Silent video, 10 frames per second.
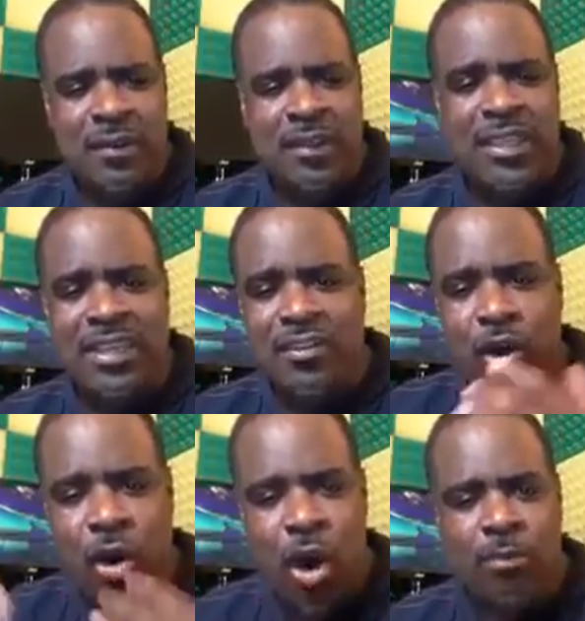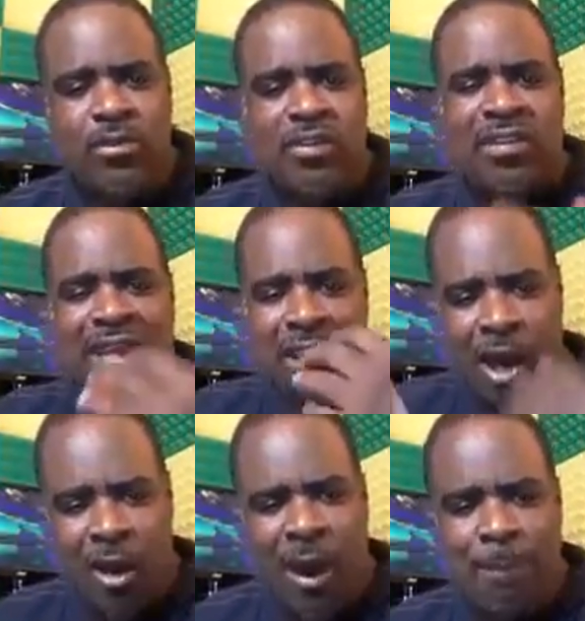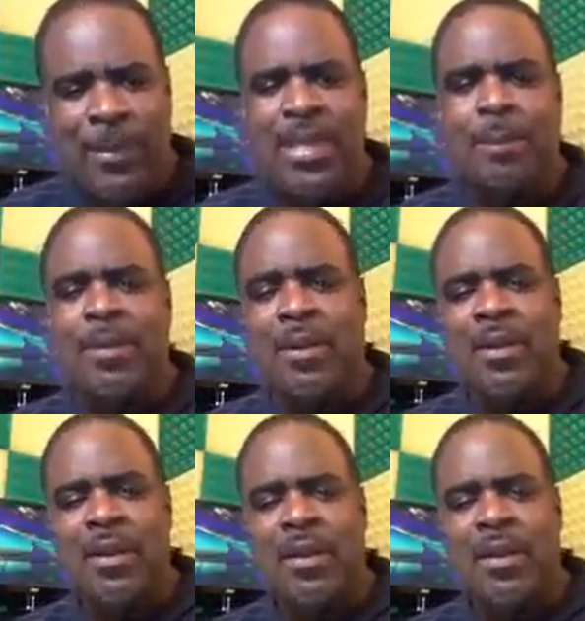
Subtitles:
Yet you come to tell our people